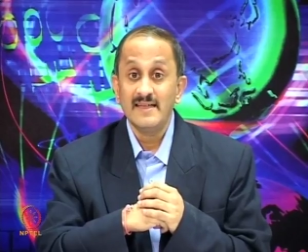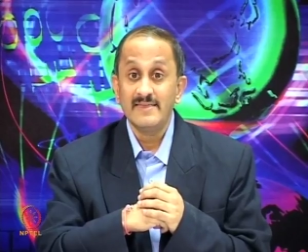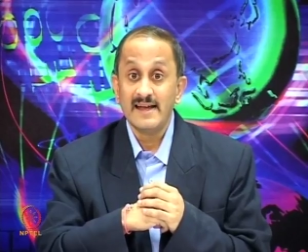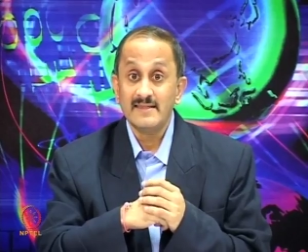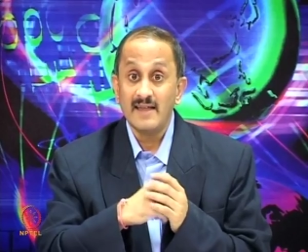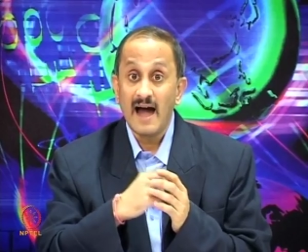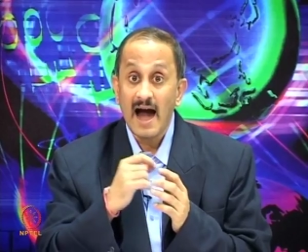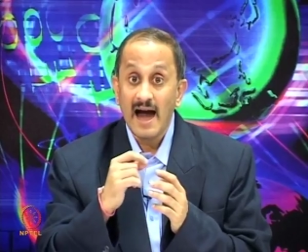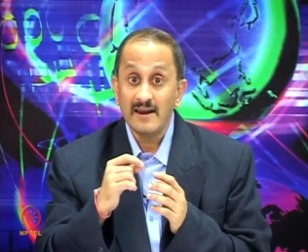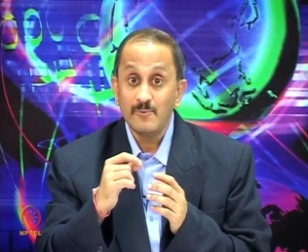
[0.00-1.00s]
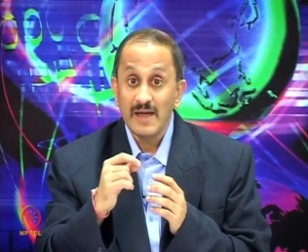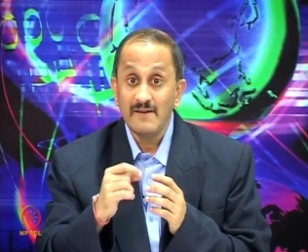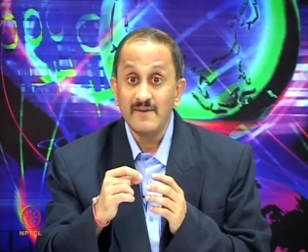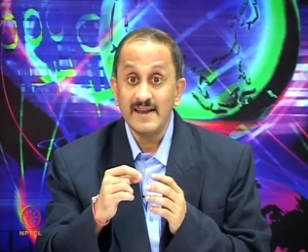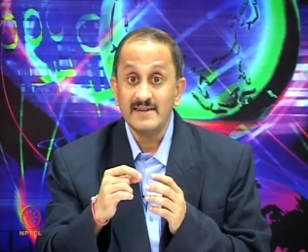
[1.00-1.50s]
that the Haar
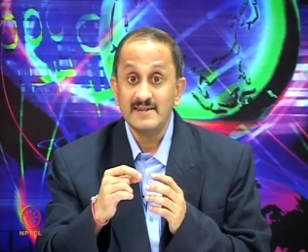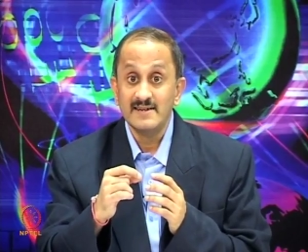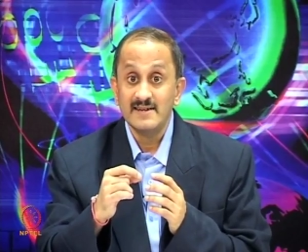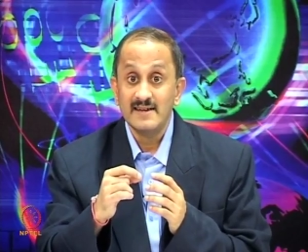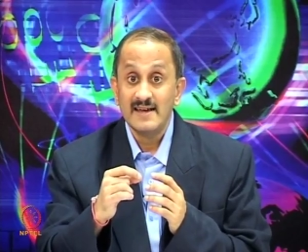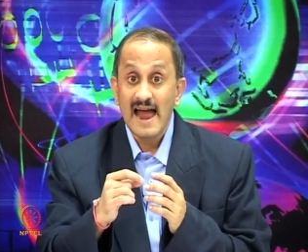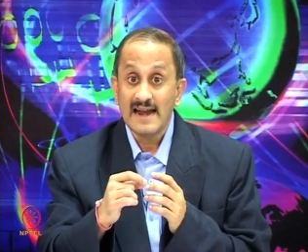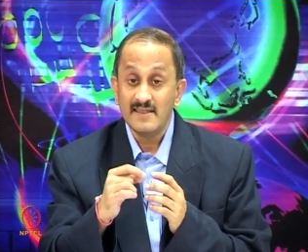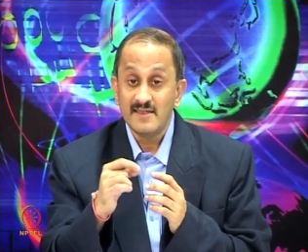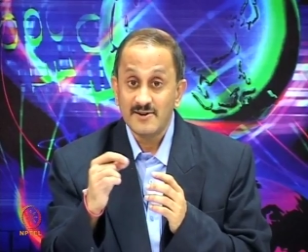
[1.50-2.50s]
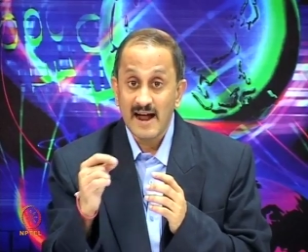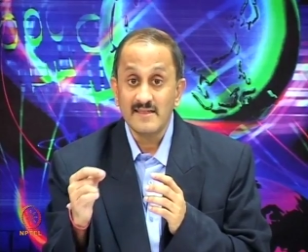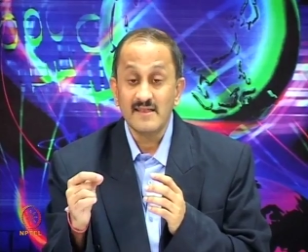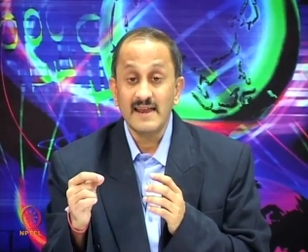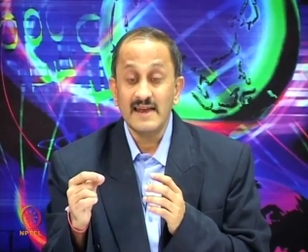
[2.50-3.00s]
wavelet and its
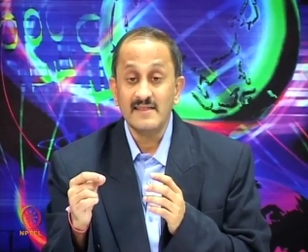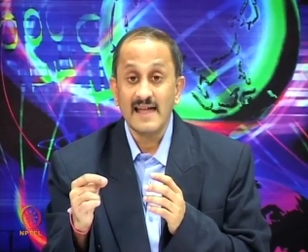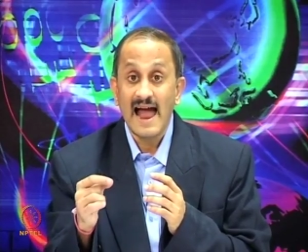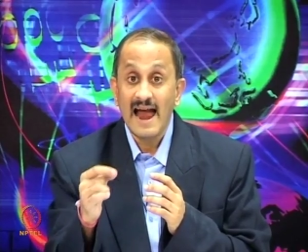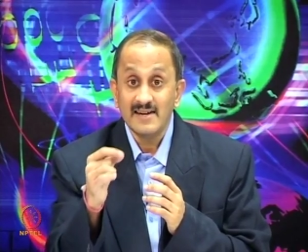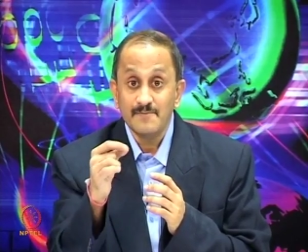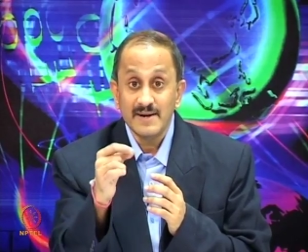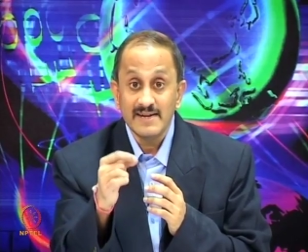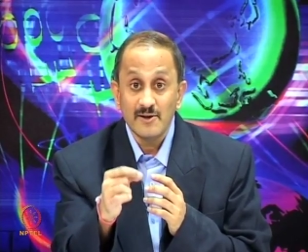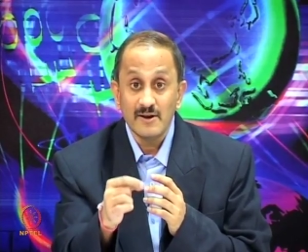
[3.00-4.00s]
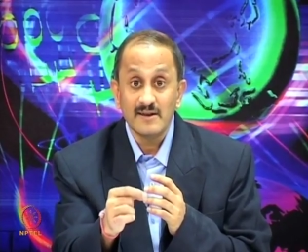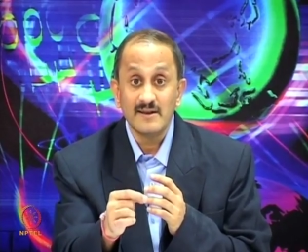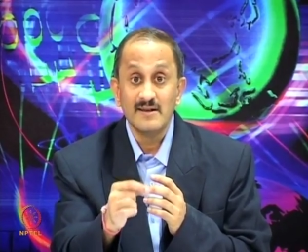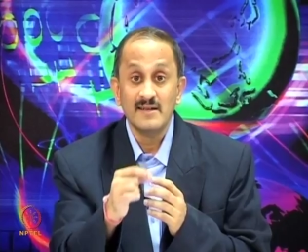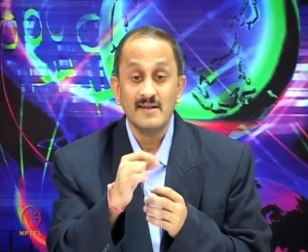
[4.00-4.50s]
translates at a particular
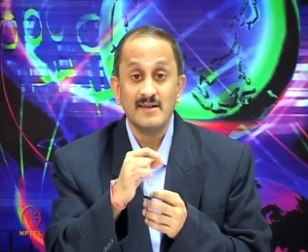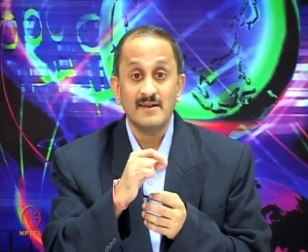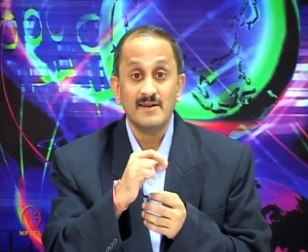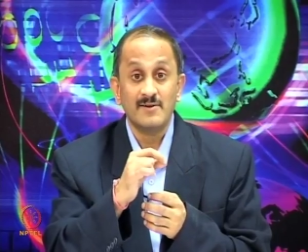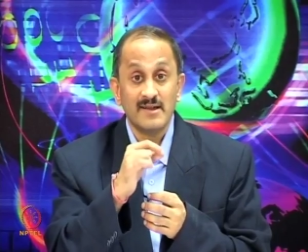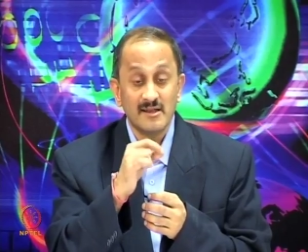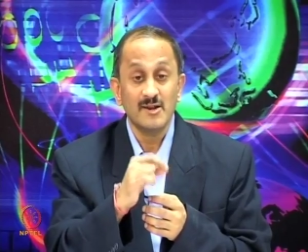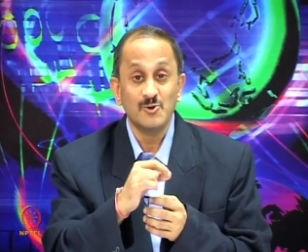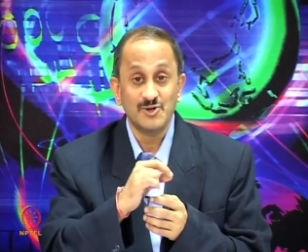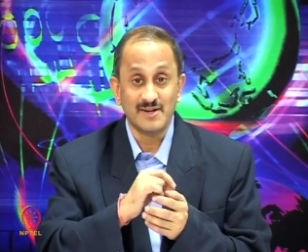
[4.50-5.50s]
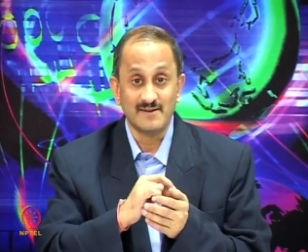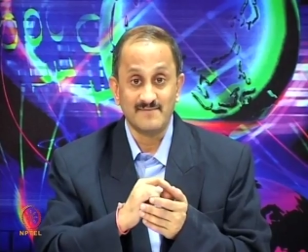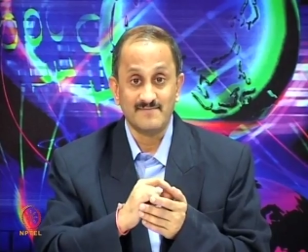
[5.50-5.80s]
resolution,